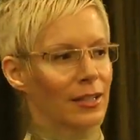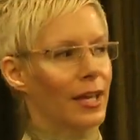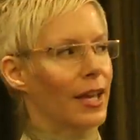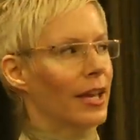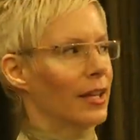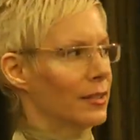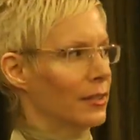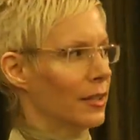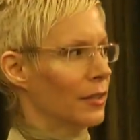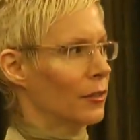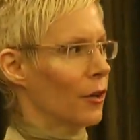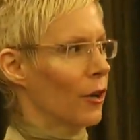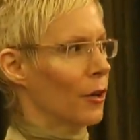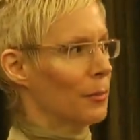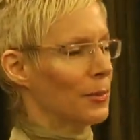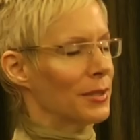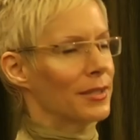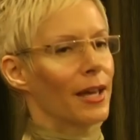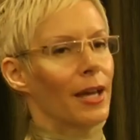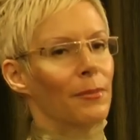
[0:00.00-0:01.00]
that
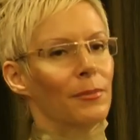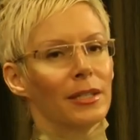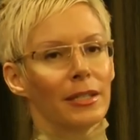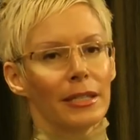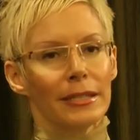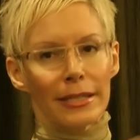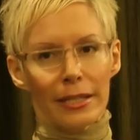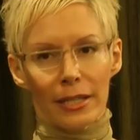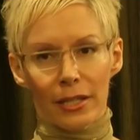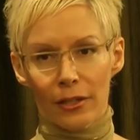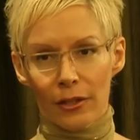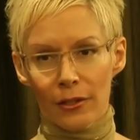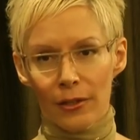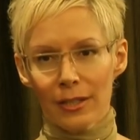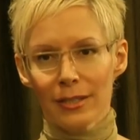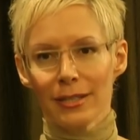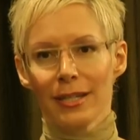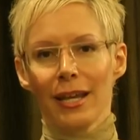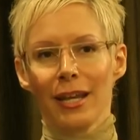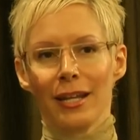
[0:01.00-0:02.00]
Karuppaswamy gets
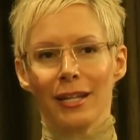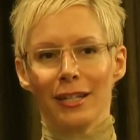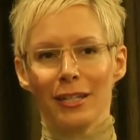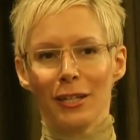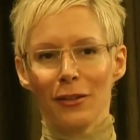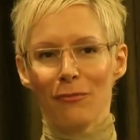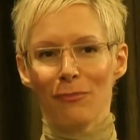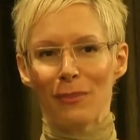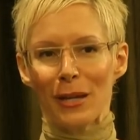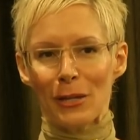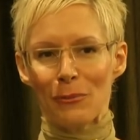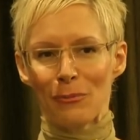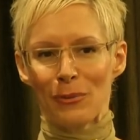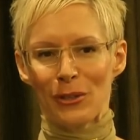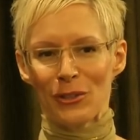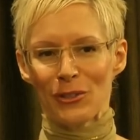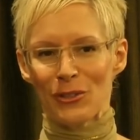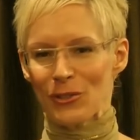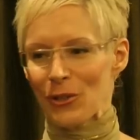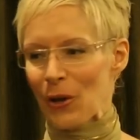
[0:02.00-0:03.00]
irritated if
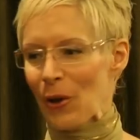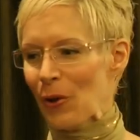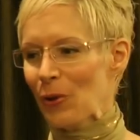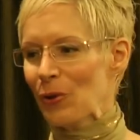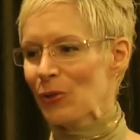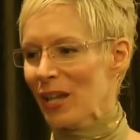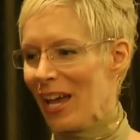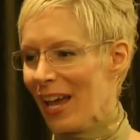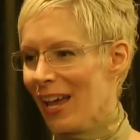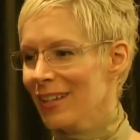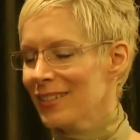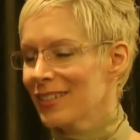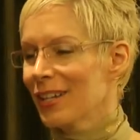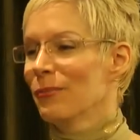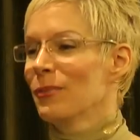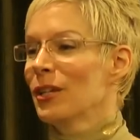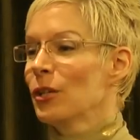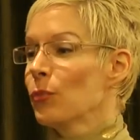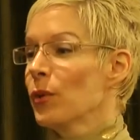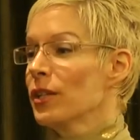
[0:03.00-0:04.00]
people don't ask
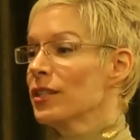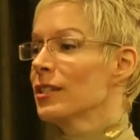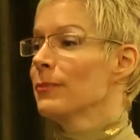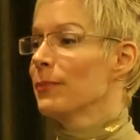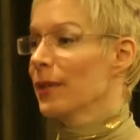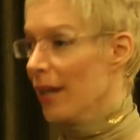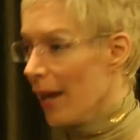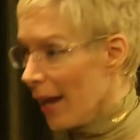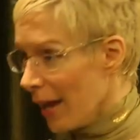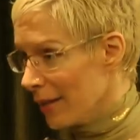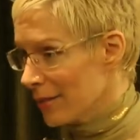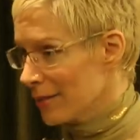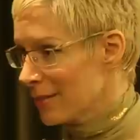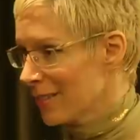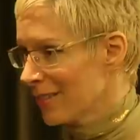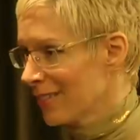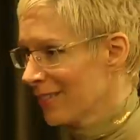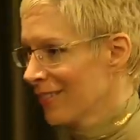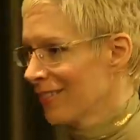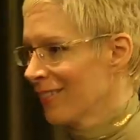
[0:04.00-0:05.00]
him. He wants to be
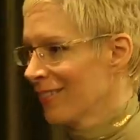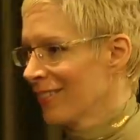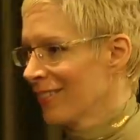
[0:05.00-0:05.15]
asked.